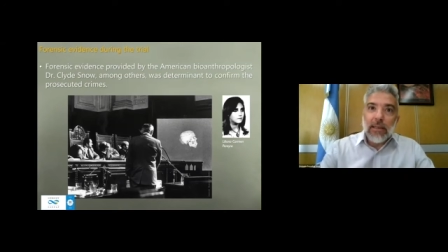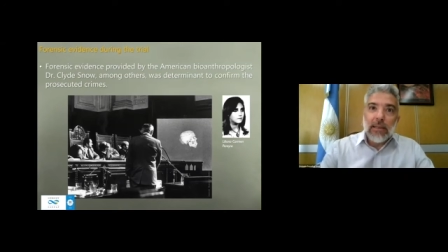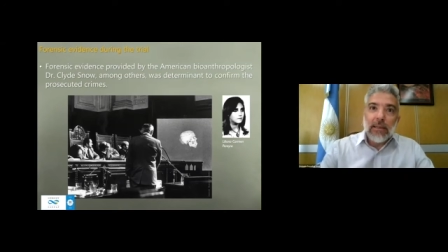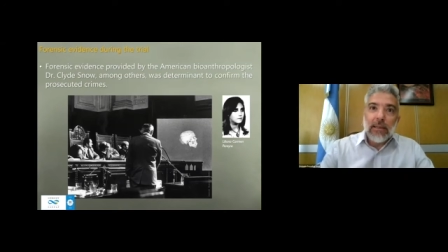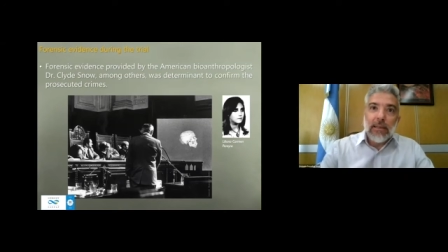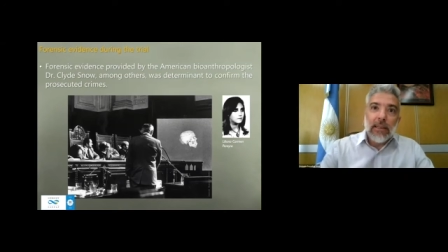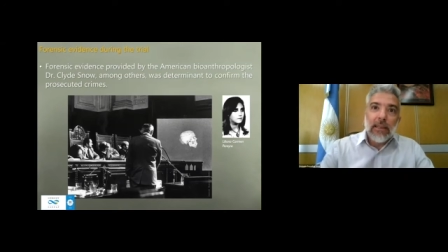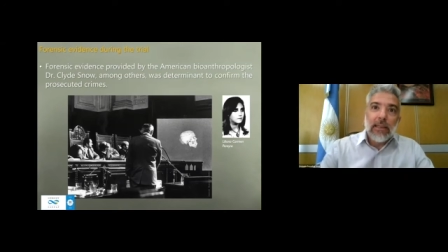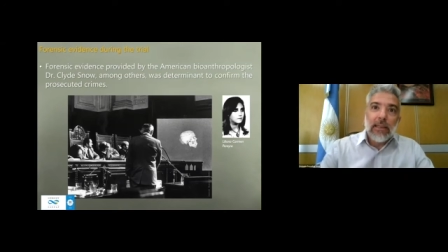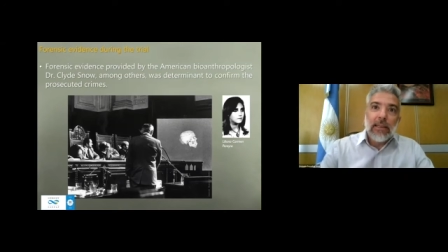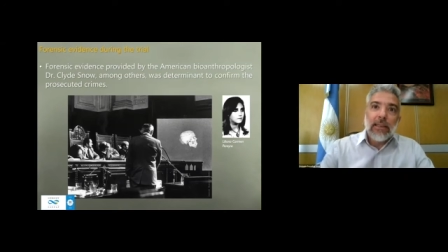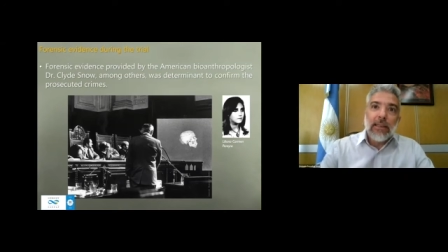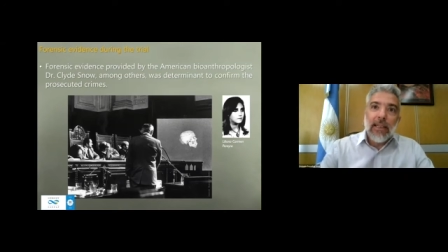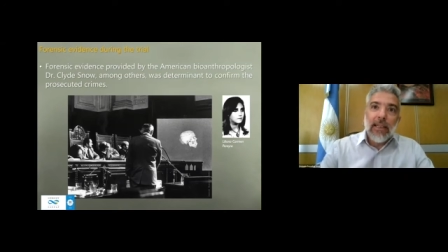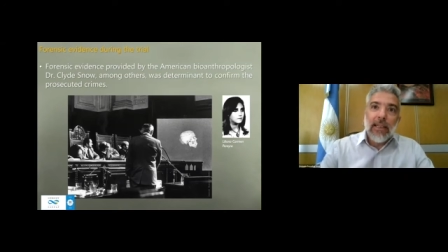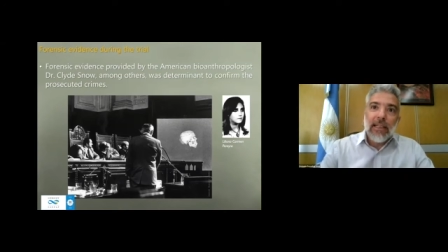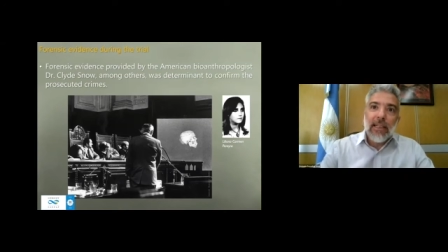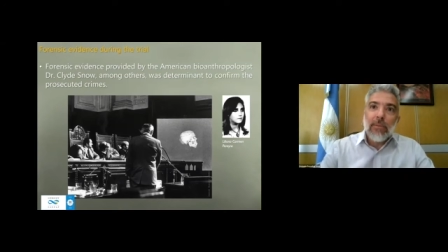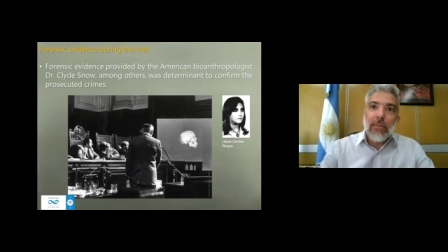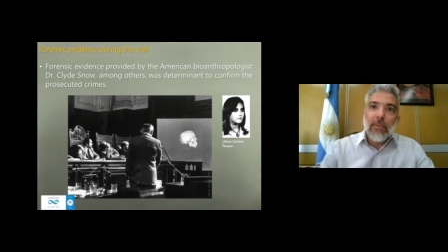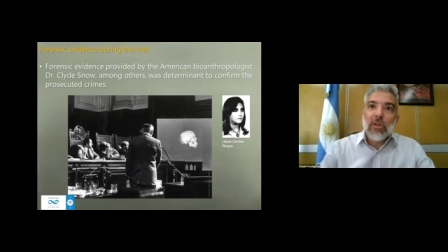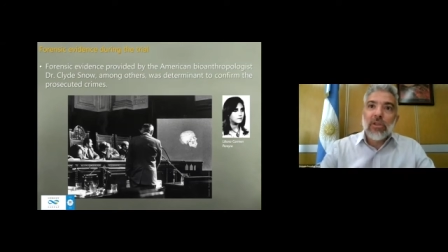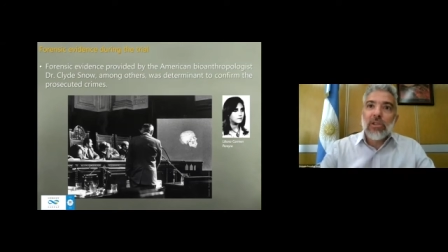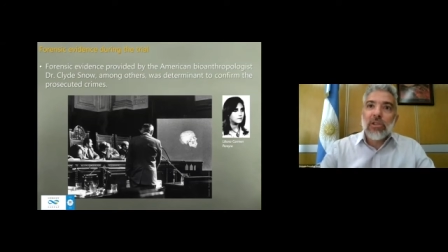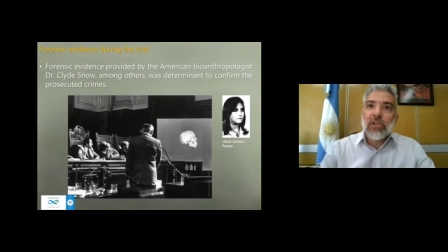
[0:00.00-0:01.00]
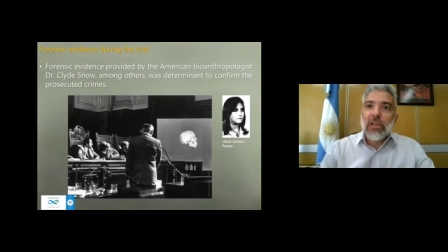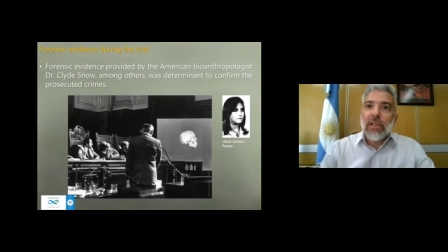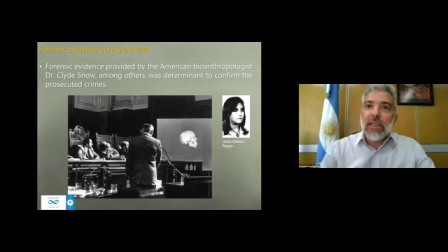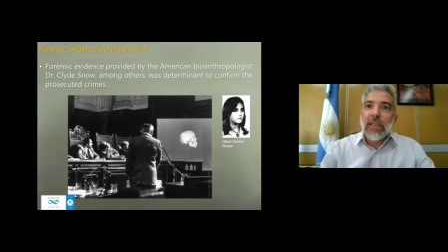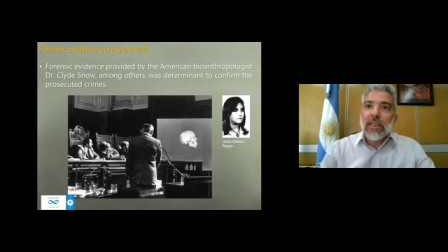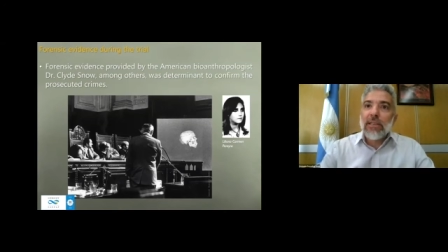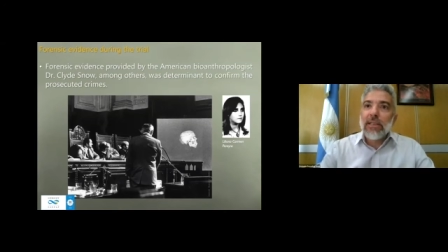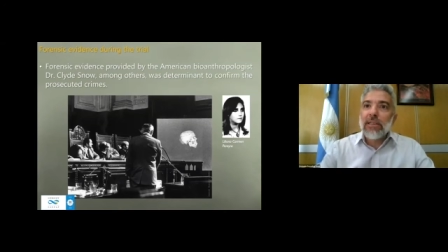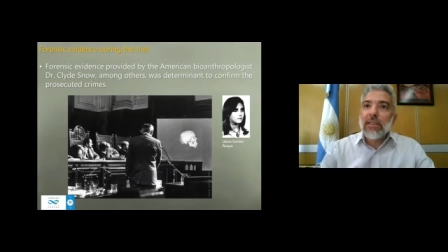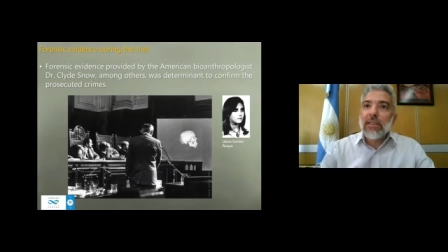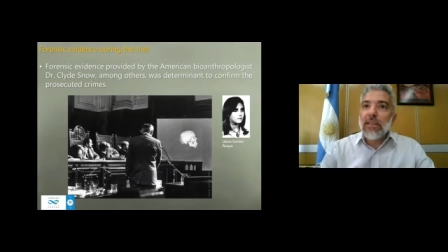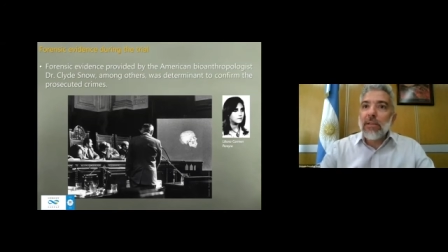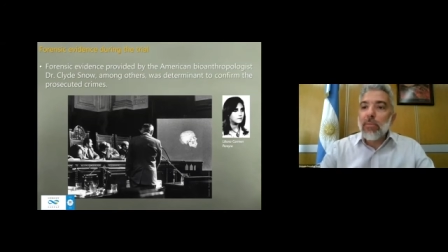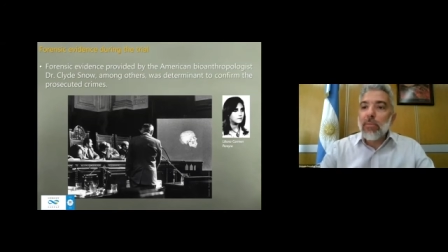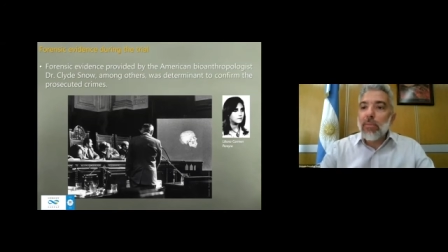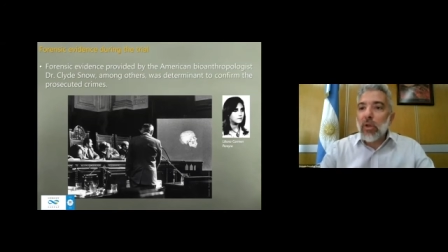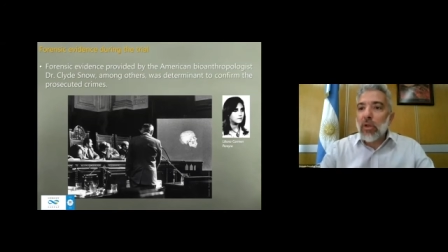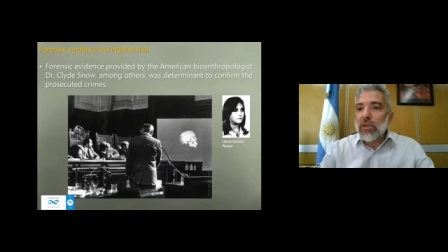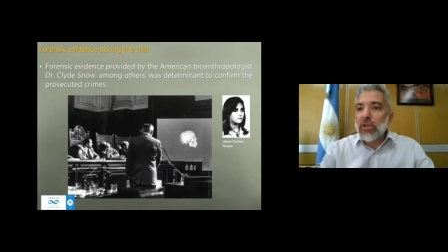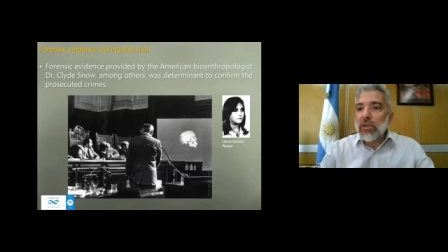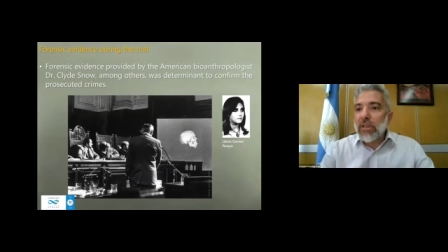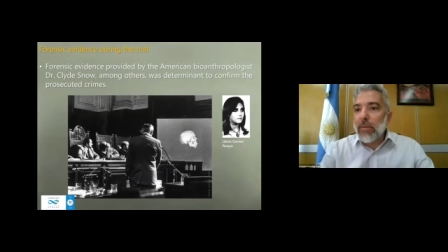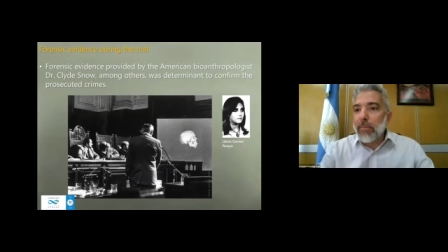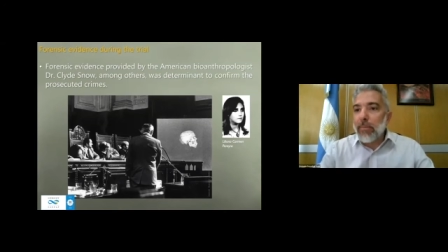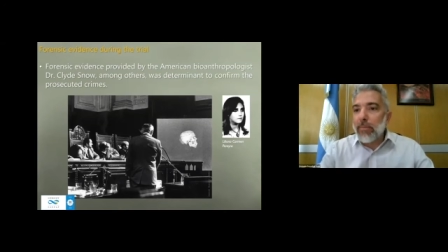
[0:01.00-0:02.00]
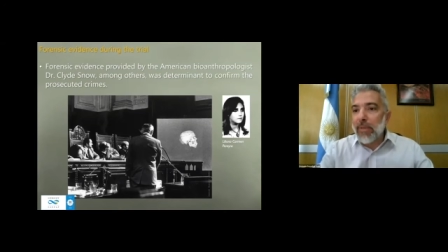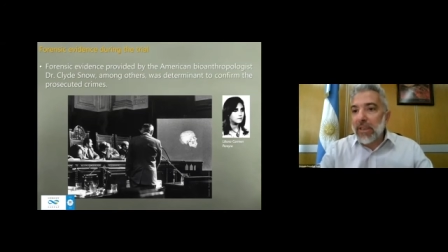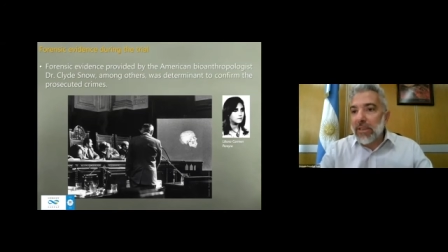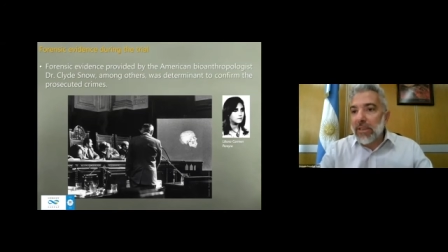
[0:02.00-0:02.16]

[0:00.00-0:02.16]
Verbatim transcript: since they demonstrated important